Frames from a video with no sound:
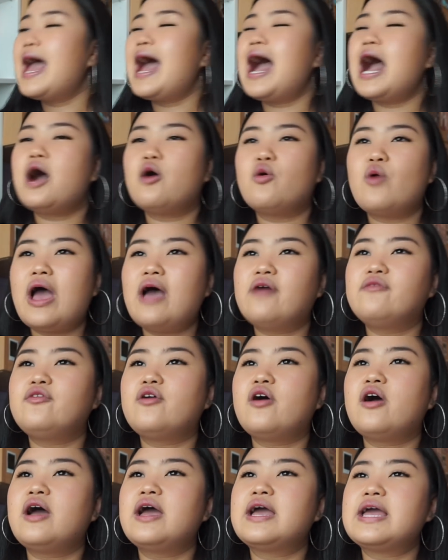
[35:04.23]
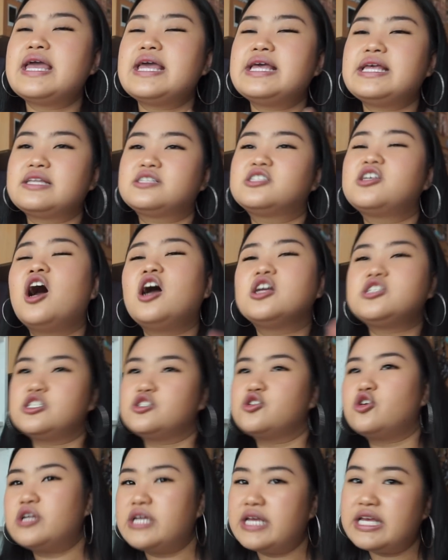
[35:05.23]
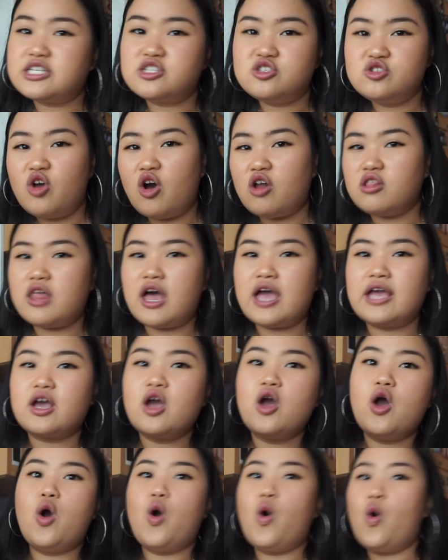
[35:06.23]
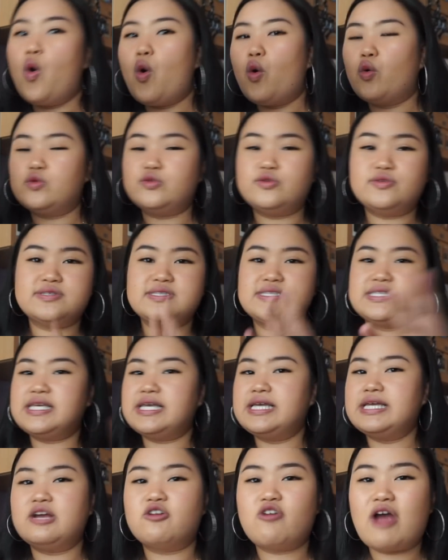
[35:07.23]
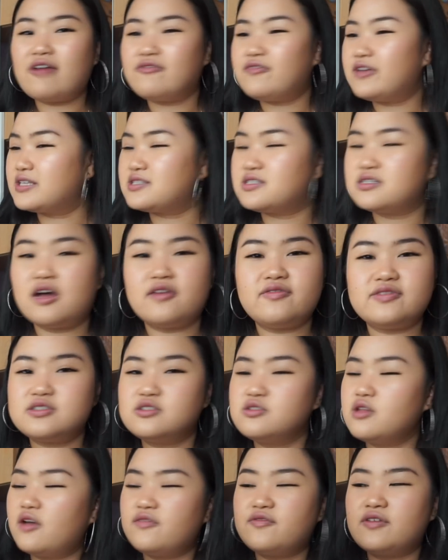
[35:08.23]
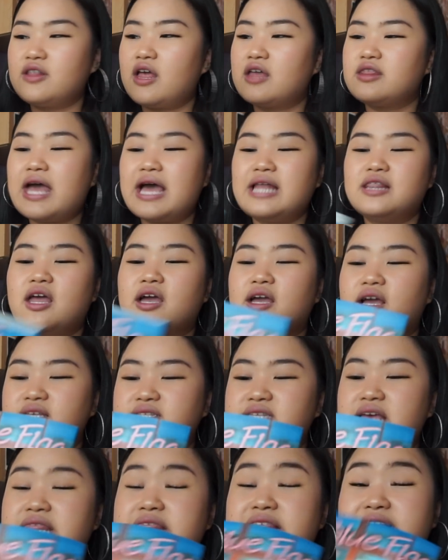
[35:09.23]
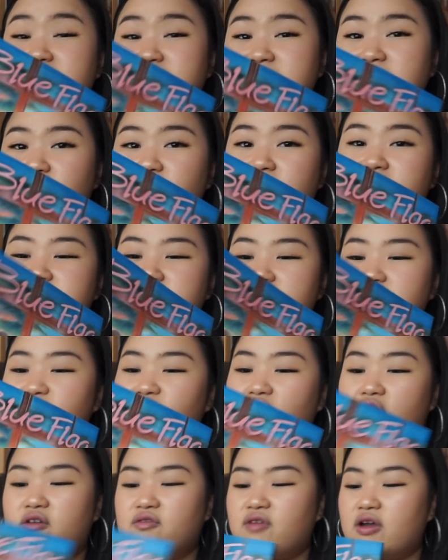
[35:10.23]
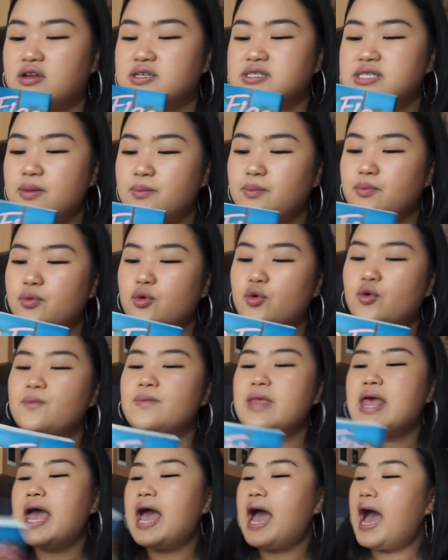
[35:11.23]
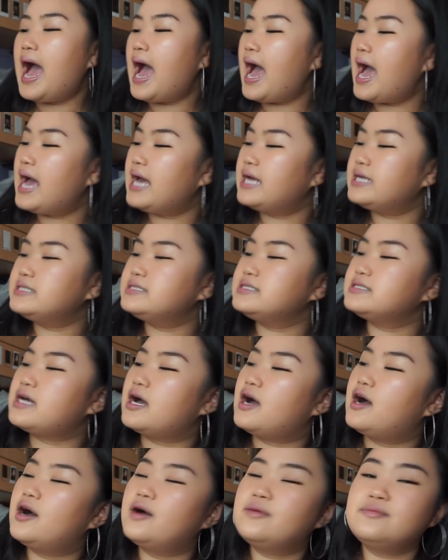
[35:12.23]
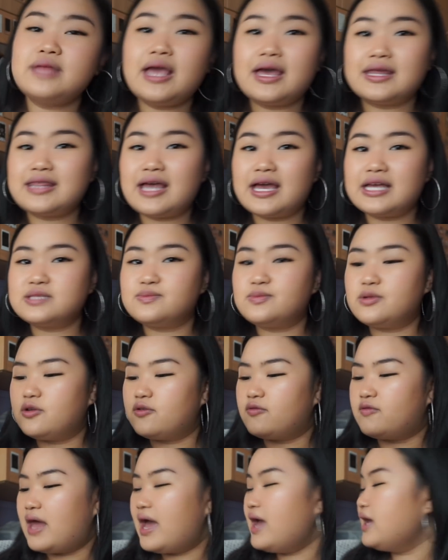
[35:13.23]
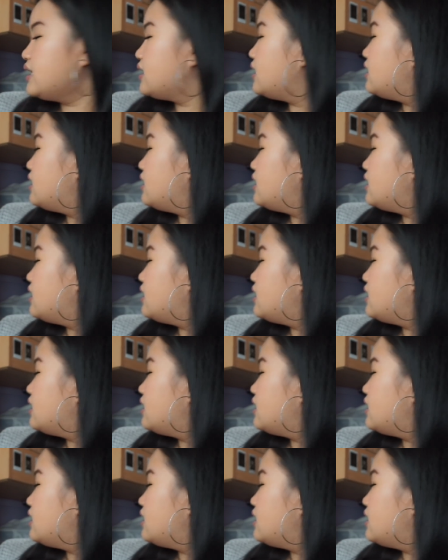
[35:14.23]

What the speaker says: However, it touches on it. It's not like all you see graphic stuff. It's nothing like that. Like I said, this series is very simple, and yeah, that is Blue Flag.